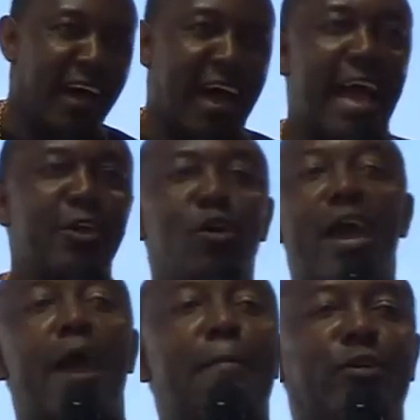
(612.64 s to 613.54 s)
Are
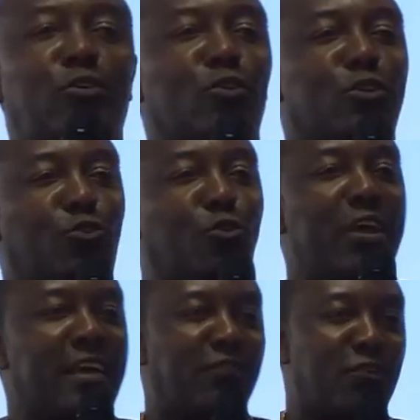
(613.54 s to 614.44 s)
you able to
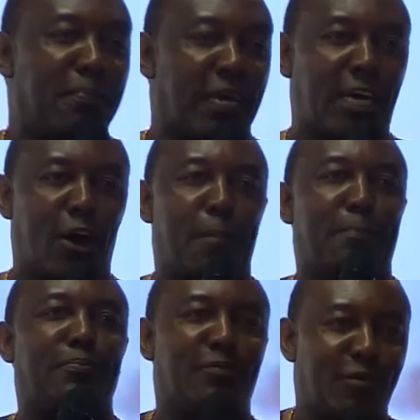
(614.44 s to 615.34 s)
drink from the
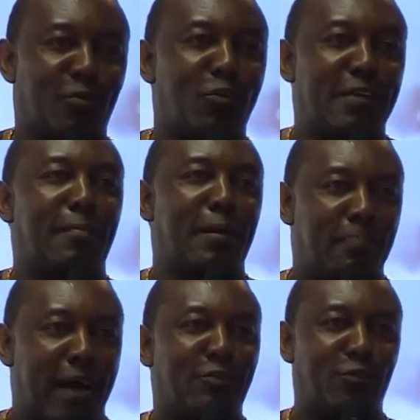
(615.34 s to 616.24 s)
cup which I'm
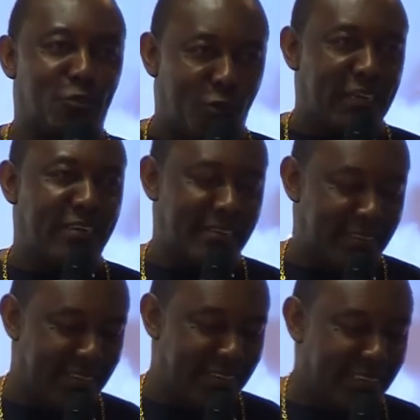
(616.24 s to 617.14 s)
about to drink?
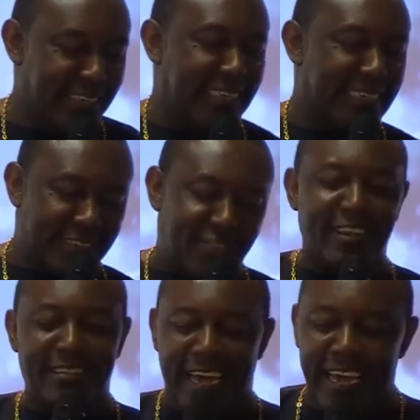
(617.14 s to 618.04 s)
They
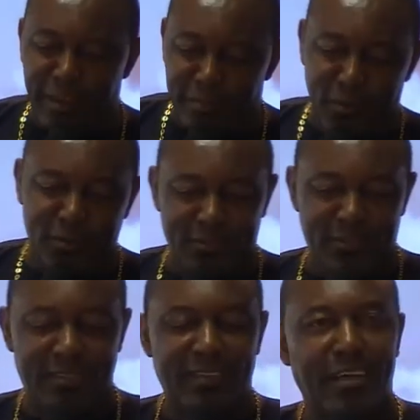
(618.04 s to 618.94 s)
say they are able.
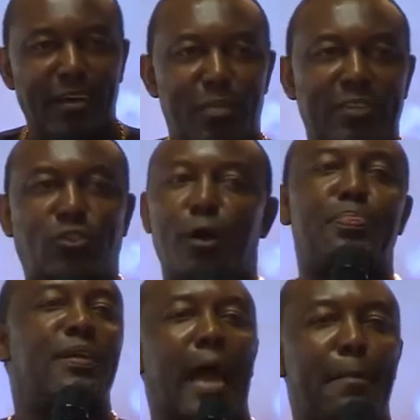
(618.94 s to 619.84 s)
But
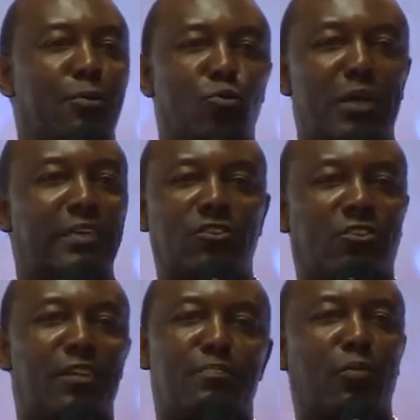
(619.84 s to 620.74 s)
something happened when this
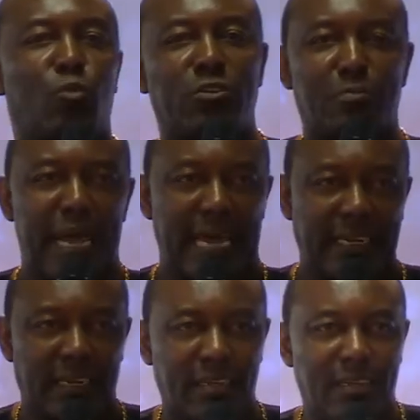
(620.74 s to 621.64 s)
statement was
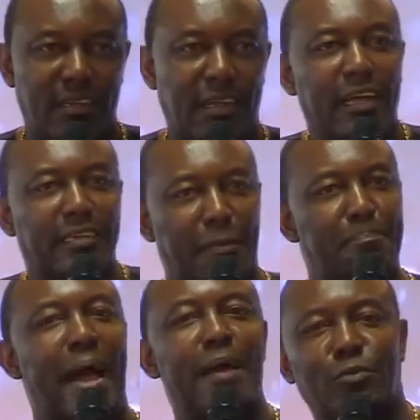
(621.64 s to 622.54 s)
made. The
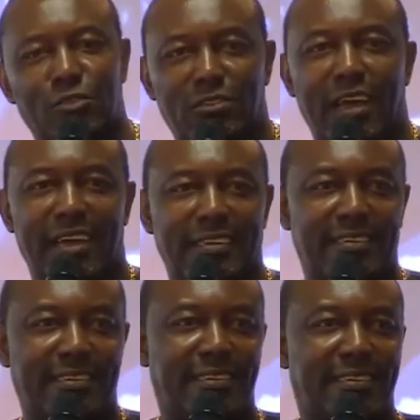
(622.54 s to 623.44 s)
Bible said
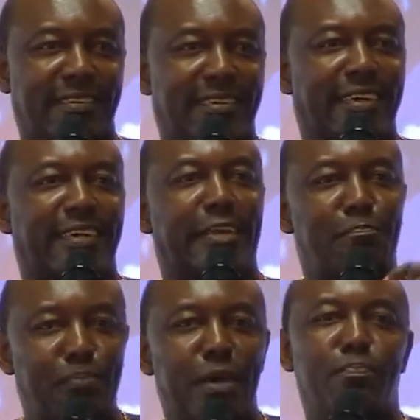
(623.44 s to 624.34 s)

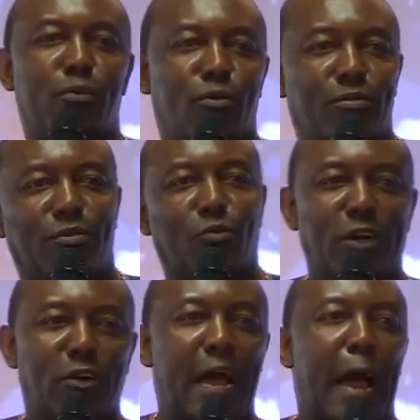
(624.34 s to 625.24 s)
the people
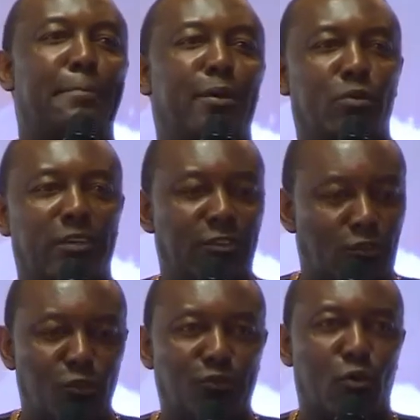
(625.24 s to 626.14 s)
were not happy with
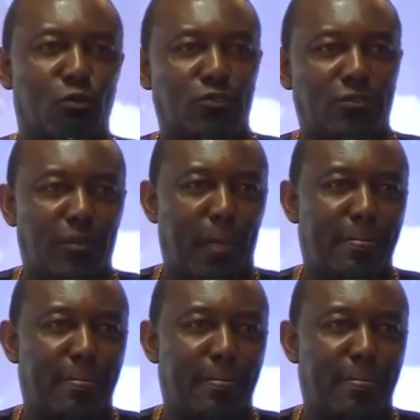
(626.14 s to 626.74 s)
these two folks.